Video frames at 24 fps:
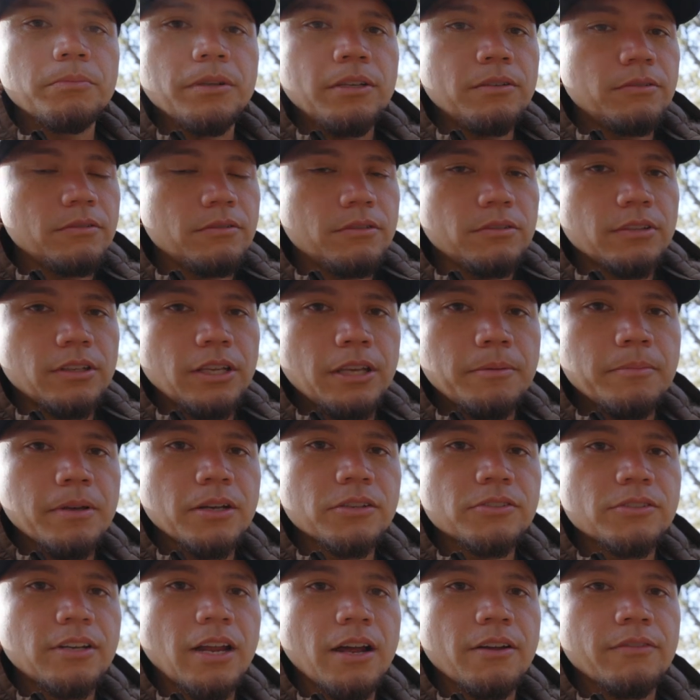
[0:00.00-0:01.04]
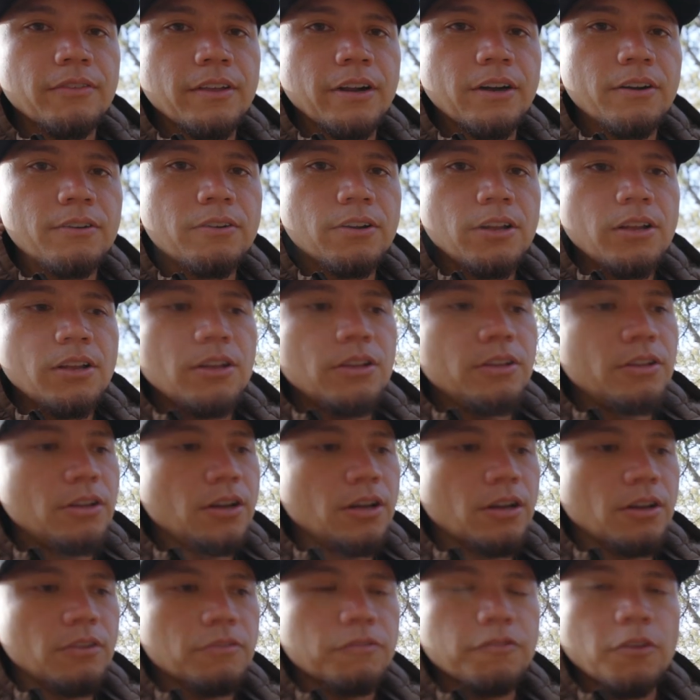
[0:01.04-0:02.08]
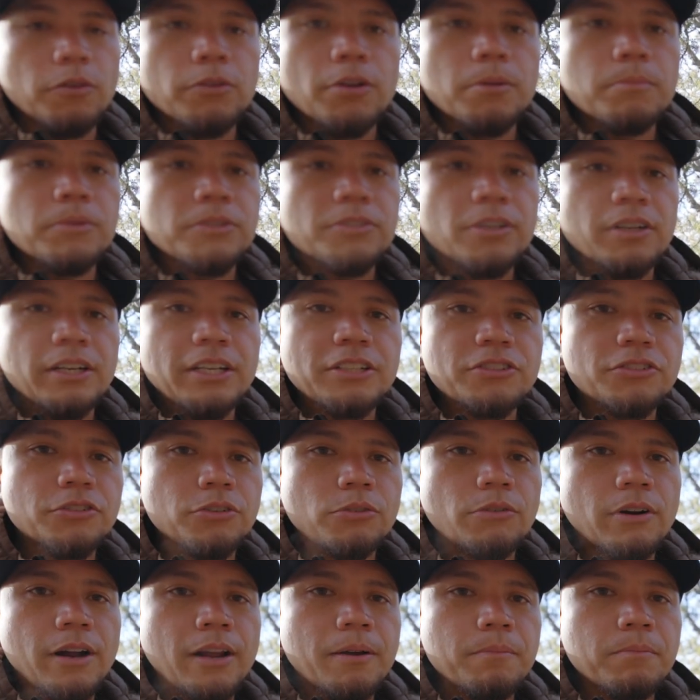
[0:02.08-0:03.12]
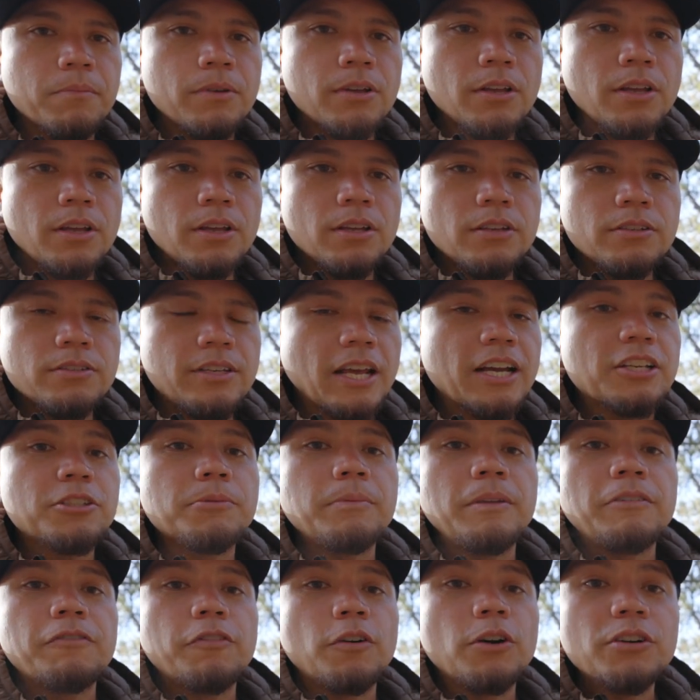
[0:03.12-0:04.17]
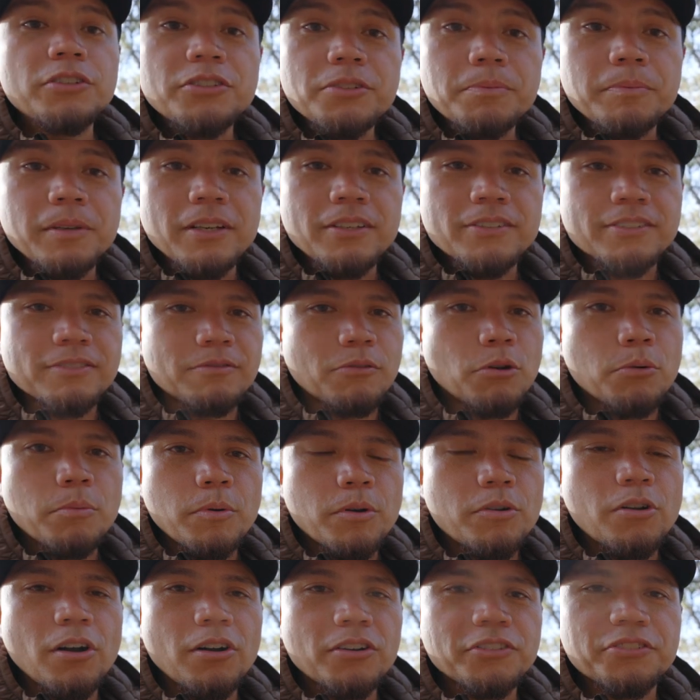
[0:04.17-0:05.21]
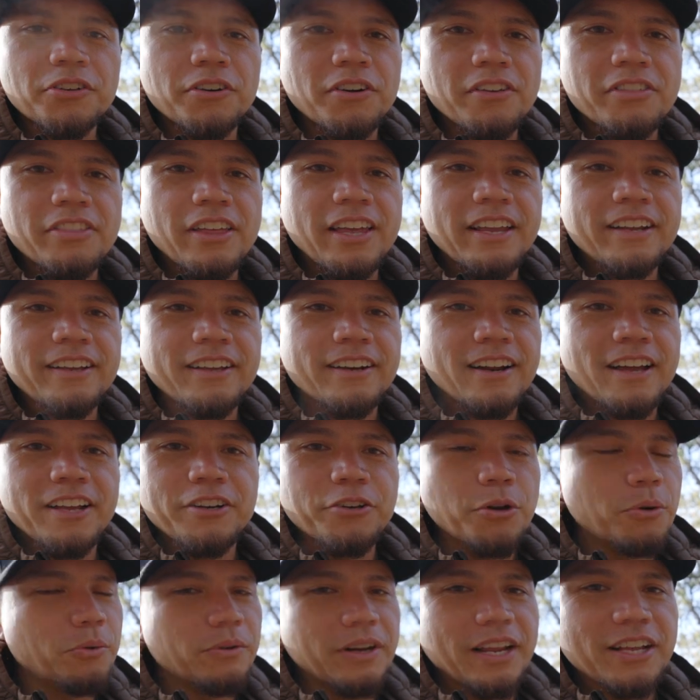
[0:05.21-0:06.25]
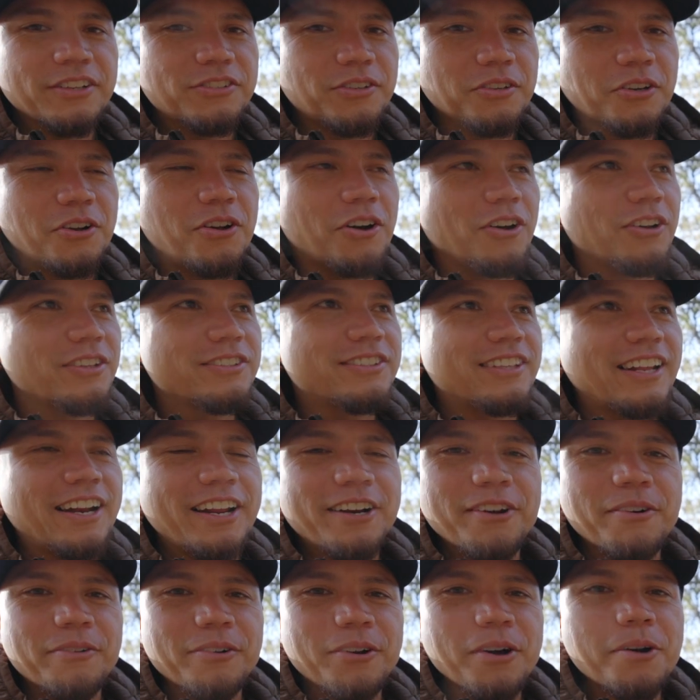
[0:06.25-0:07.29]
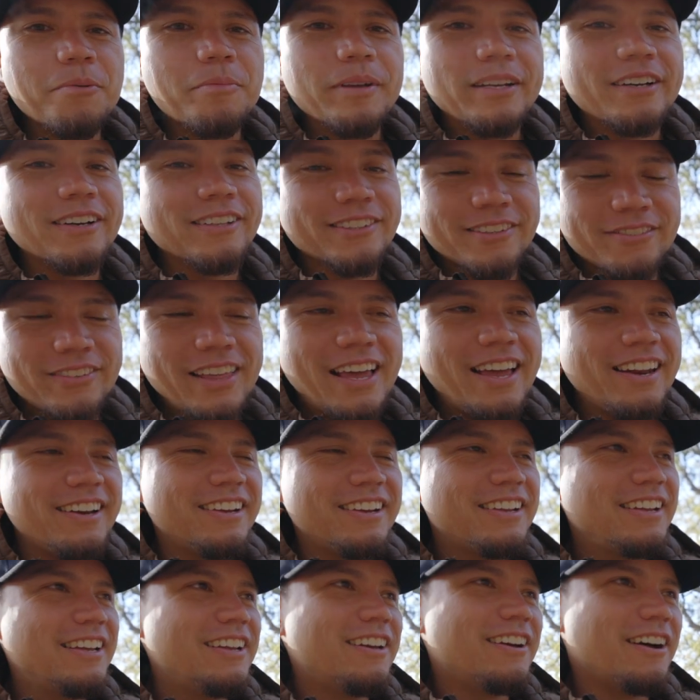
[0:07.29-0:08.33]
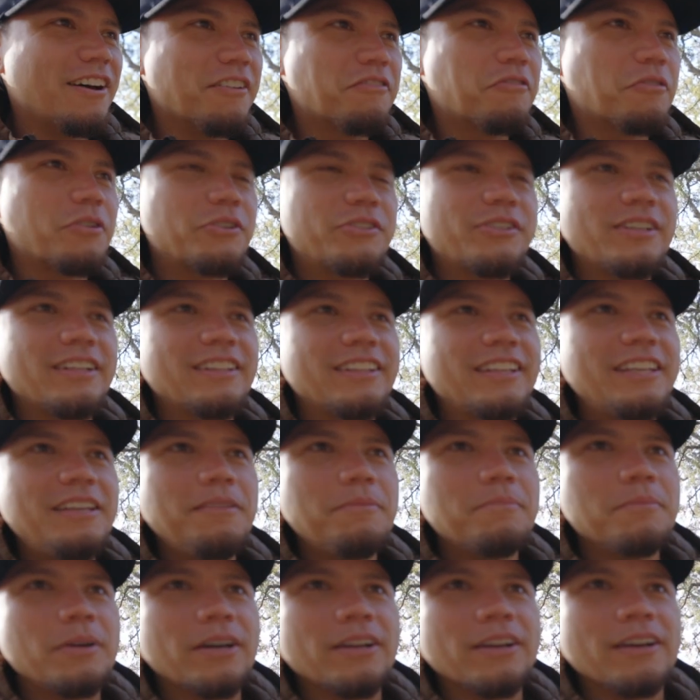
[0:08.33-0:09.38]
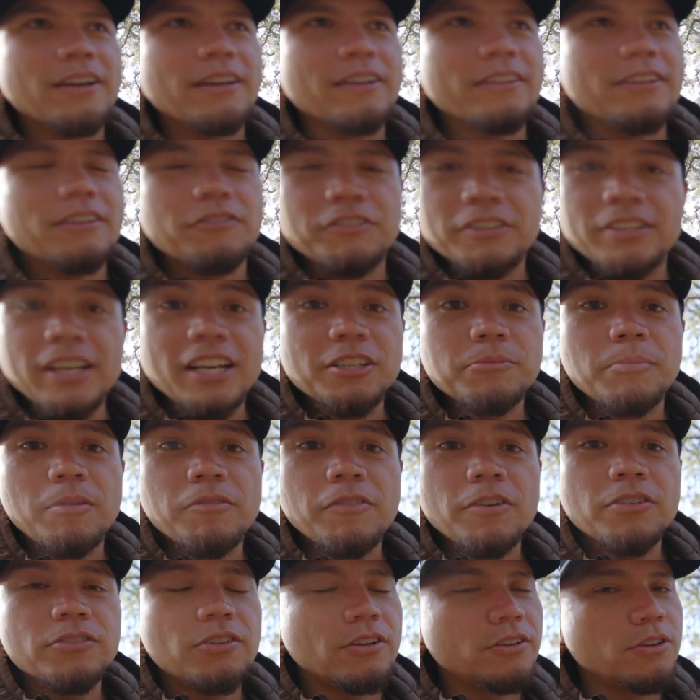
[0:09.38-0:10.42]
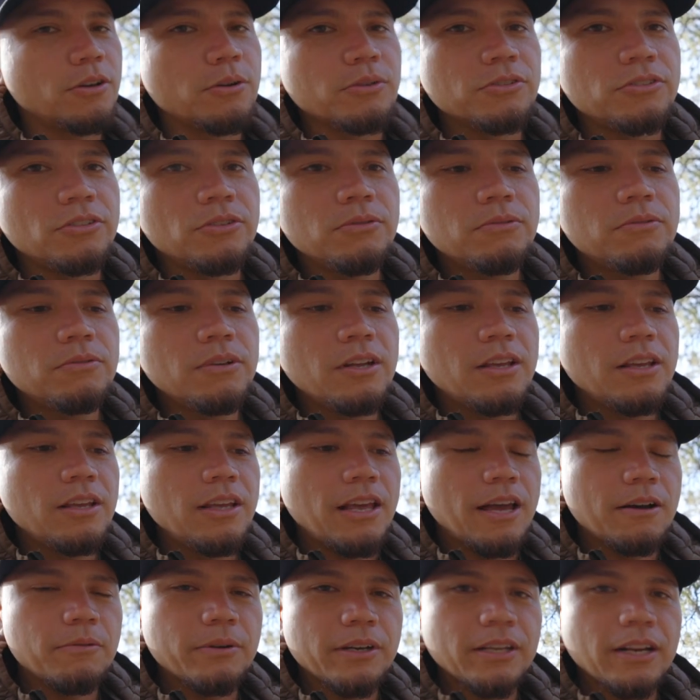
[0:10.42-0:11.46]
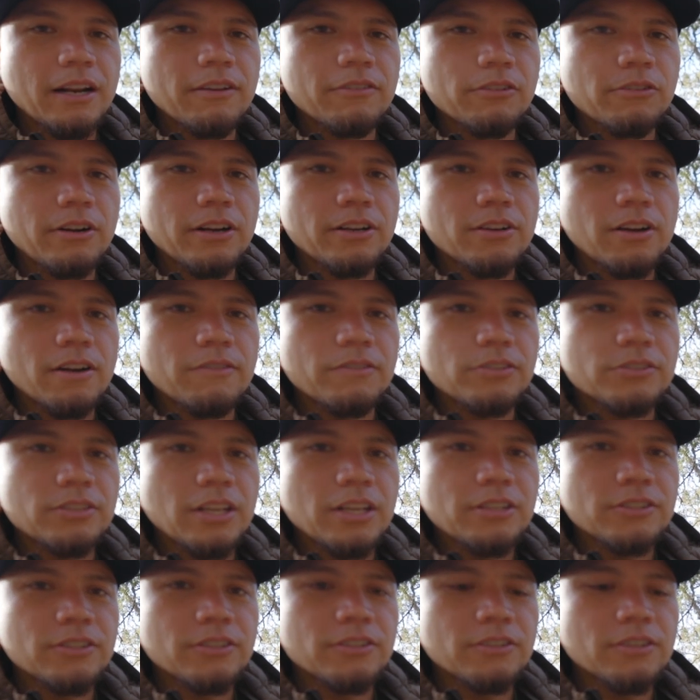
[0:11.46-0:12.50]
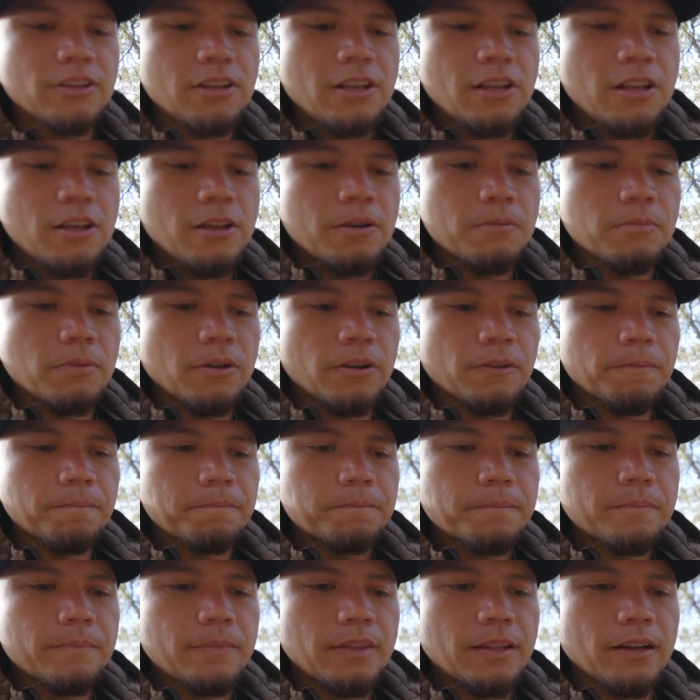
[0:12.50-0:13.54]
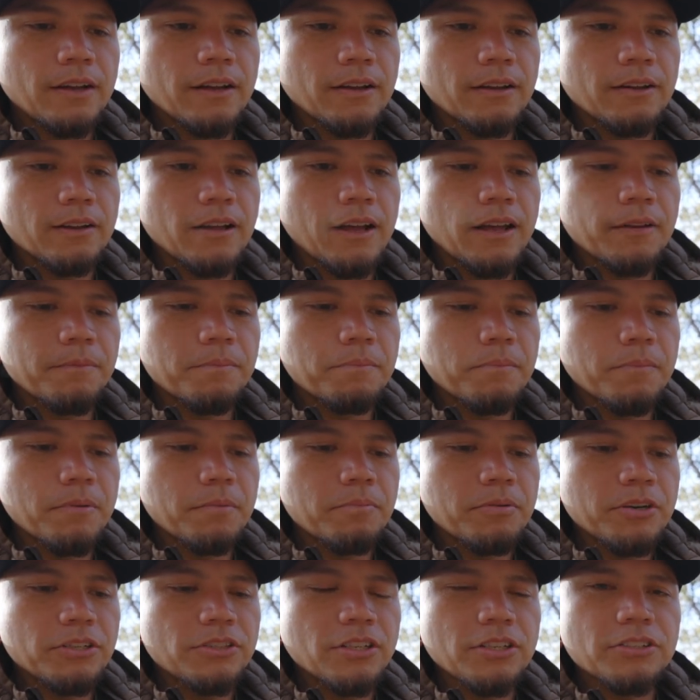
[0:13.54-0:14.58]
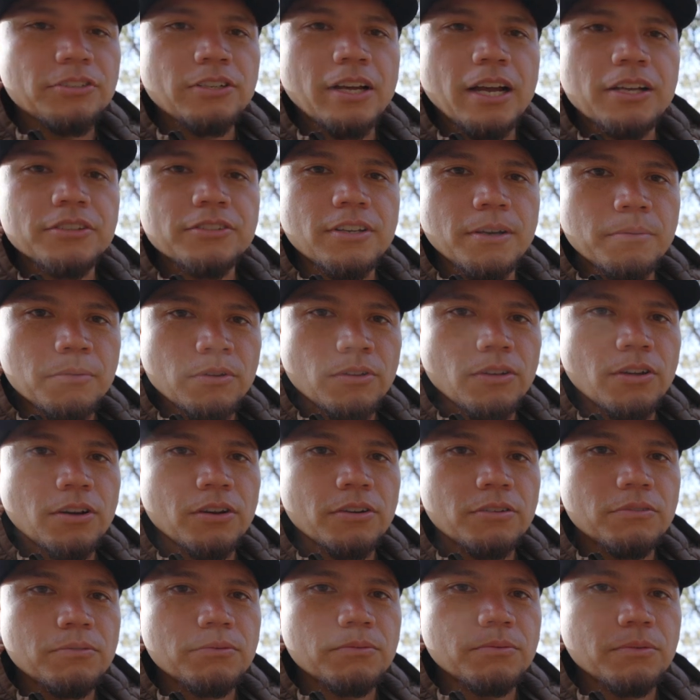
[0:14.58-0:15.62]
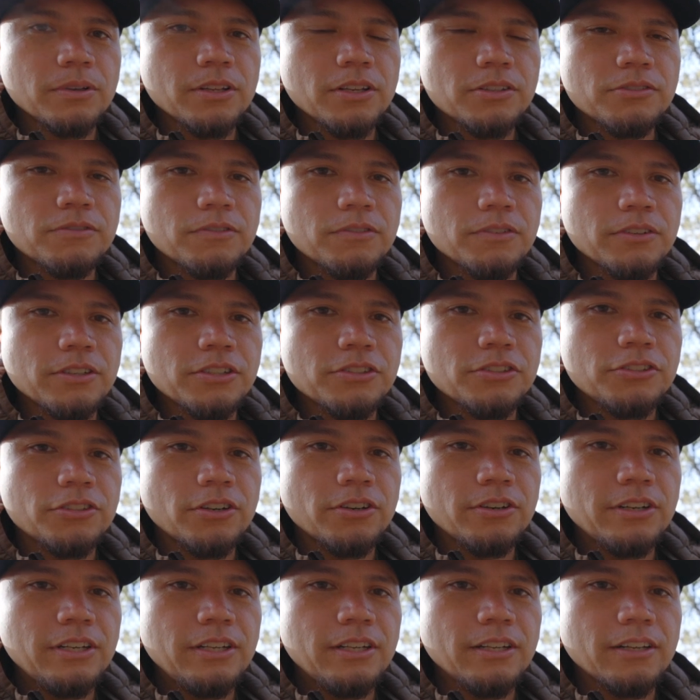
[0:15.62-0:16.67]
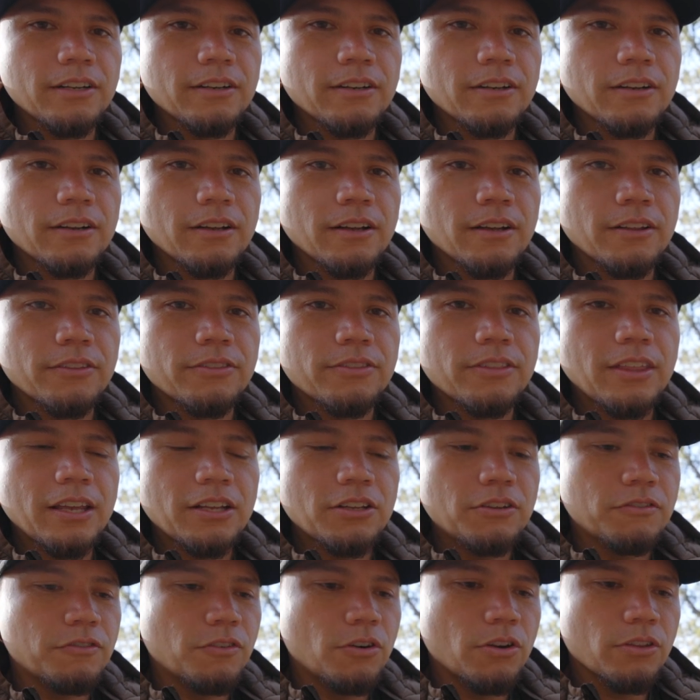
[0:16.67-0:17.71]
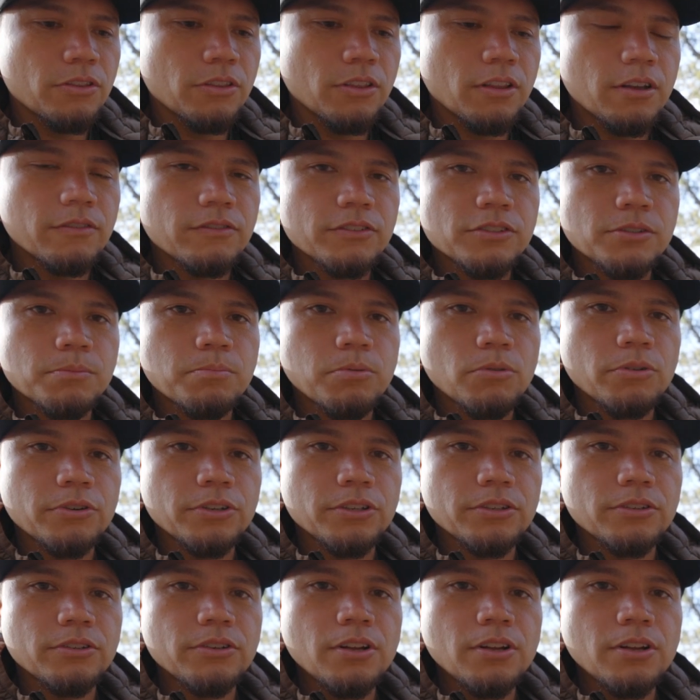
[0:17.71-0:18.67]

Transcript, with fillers: of me. The email's down there, uh, phone numbers on Instagram. Text me first because robocalls are a thing and I don't answer calls that I don't know because of that, unfortunately. But uh, if you text me first, I'll know it's you and we could have a great conversation. But uh, I appreciate you guys coming along with us for this journey, and uh, thank you for all the love and support